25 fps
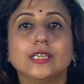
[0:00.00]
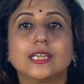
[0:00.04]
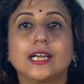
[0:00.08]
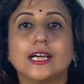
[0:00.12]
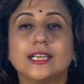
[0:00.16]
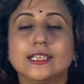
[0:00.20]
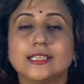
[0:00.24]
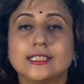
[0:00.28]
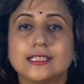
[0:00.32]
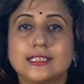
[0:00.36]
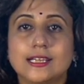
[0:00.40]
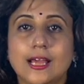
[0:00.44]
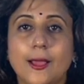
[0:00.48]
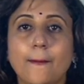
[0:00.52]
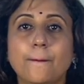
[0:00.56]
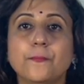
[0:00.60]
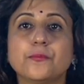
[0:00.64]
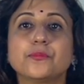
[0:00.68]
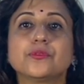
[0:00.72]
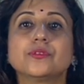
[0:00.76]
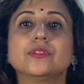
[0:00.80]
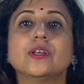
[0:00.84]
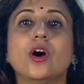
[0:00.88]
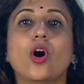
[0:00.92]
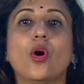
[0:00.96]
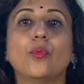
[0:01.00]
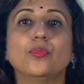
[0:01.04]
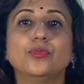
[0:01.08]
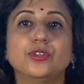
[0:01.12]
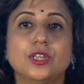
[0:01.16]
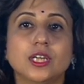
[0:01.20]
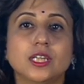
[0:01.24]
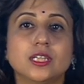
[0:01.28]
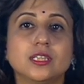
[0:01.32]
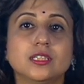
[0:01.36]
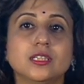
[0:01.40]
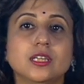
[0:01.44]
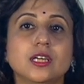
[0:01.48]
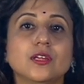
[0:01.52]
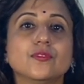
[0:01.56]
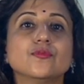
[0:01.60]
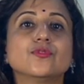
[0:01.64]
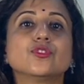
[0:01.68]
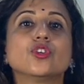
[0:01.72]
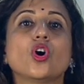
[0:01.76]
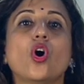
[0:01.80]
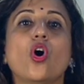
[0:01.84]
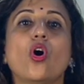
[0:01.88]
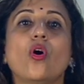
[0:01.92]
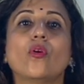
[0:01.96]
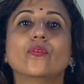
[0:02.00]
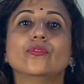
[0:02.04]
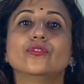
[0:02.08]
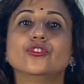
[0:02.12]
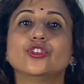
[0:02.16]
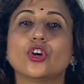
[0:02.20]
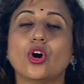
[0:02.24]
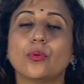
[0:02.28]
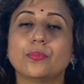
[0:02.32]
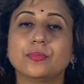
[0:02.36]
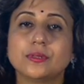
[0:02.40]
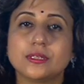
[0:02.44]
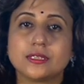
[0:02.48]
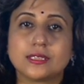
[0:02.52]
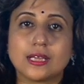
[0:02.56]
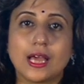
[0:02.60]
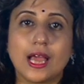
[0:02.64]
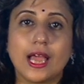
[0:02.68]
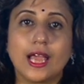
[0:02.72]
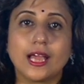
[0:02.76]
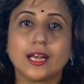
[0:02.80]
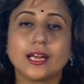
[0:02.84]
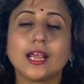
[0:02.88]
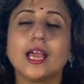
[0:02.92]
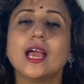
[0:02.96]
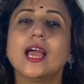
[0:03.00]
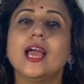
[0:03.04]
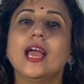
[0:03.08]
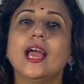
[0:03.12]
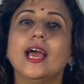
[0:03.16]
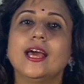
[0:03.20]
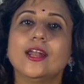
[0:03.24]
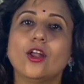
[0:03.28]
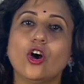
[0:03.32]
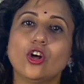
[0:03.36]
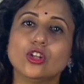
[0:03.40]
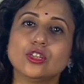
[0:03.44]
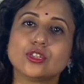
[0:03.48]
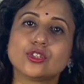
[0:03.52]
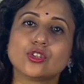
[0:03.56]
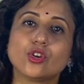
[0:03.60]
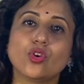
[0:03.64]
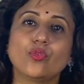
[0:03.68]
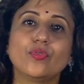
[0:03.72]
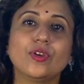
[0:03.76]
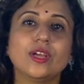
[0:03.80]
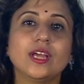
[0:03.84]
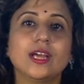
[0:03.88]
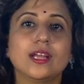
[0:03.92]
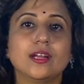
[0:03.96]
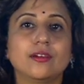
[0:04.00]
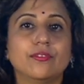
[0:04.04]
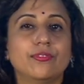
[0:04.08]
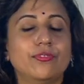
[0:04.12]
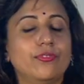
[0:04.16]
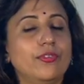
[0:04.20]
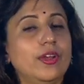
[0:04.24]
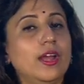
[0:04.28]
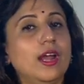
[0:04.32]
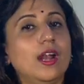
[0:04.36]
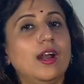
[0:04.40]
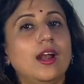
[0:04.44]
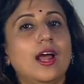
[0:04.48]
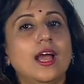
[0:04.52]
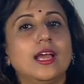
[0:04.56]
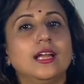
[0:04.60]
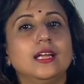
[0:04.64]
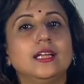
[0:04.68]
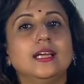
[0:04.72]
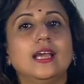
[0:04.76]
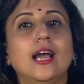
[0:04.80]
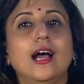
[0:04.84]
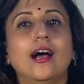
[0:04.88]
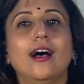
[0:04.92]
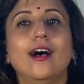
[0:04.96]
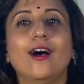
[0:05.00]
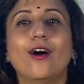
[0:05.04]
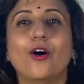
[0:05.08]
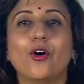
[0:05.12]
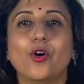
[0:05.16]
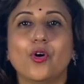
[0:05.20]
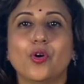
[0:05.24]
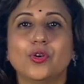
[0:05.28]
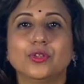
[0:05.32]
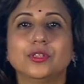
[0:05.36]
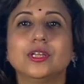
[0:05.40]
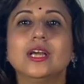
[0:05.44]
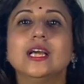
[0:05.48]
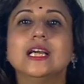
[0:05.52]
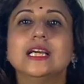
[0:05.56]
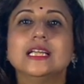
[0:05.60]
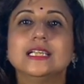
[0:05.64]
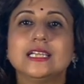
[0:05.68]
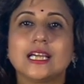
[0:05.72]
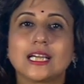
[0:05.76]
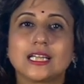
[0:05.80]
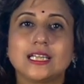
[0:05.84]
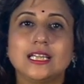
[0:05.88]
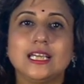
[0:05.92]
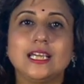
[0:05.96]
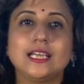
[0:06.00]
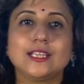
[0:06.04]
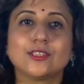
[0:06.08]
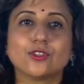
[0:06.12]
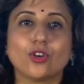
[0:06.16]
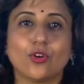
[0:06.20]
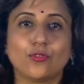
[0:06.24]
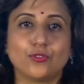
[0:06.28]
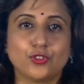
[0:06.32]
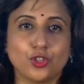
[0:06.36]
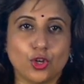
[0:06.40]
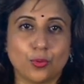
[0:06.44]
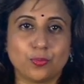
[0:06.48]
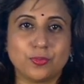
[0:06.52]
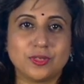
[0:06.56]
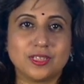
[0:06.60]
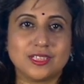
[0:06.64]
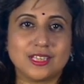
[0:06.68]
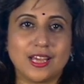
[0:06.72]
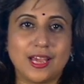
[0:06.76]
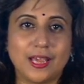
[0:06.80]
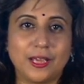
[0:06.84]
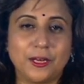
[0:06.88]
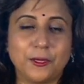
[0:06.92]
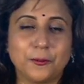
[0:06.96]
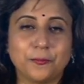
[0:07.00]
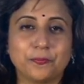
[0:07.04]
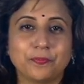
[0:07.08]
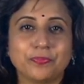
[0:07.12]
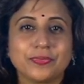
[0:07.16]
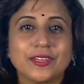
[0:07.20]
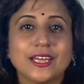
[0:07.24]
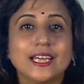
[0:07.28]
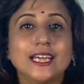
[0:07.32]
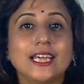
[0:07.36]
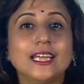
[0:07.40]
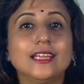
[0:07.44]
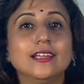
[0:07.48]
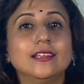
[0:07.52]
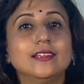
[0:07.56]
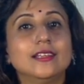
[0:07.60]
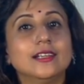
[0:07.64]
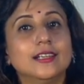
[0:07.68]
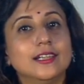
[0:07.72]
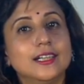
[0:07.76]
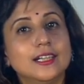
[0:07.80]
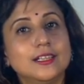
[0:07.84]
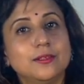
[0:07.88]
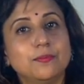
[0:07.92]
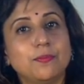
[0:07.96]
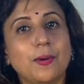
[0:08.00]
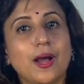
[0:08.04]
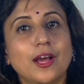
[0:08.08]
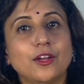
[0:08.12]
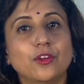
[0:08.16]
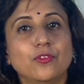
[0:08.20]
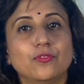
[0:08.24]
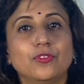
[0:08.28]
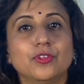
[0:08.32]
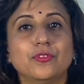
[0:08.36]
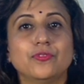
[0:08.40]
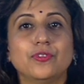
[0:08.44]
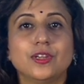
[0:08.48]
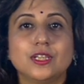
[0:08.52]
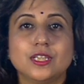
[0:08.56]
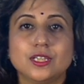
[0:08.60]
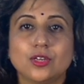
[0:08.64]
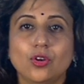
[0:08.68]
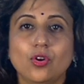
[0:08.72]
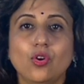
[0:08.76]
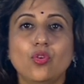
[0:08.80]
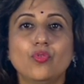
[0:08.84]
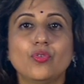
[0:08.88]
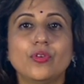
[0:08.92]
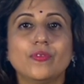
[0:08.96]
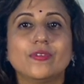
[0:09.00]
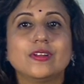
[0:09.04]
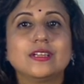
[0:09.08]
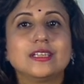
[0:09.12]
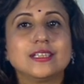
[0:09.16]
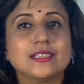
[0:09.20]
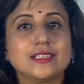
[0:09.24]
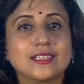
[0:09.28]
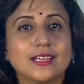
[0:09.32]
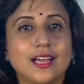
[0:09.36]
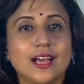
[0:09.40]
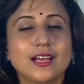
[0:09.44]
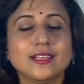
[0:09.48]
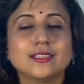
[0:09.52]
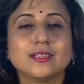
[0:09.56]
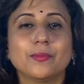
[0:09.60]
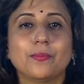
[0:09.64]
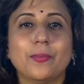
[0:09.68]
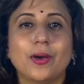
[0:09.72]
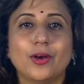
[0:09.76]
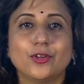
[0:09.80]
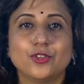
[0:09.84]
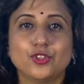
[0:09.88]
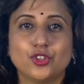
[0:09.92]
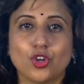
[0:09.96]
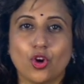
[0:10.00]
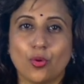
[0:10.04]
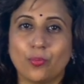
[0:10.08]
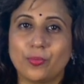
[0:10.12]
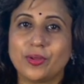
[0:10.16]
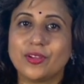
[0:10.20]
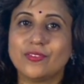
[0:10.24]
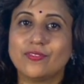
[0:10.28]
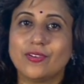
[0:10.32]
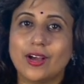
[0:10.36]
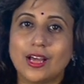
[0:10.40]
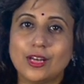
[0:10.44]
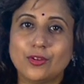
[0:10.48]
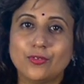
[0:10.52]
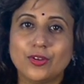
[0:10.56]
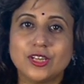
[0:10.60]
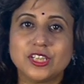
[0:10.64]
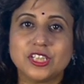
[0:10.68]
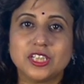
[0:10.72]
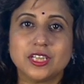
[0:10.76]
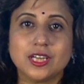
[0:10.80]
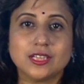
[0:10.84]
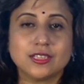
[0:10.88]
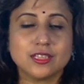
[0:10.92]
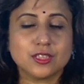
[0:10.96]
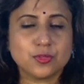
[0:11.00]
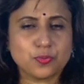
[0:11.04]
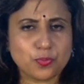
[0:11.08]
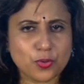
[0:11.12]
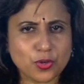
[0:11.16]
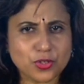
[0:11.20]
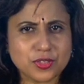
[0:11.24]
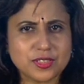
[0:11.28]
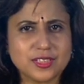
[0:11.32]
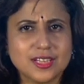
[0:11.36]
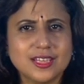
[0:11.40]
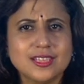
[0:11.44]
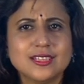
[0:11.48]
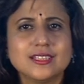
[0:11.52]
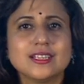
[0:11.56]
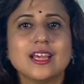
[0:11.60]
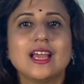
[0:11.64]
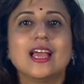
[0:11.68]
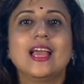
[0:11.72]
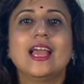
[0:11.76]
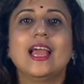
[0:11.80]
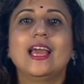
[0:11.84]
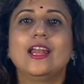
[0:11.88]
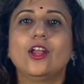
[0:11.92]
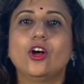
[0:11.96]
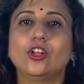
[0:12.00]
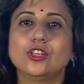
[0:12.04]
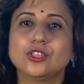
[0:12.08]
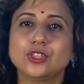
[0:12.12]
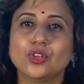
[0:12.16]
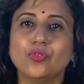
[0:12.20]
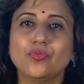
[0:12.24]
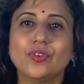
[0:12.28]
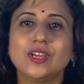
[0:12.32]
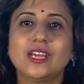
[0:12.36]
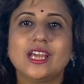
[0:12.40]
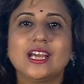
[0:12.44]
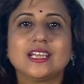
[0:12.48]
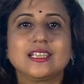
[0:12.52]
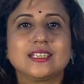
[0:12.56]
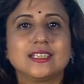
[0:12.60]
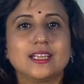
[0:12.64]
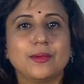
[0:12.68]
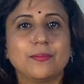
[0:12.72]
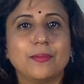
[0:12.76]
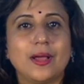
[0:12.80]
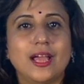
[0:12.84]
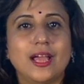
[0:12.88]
the concepts, the objectives of job design and also we get a fair idea on techniques of job design. In the third part of the video, we will discuss about job evaluation and its process and also we get some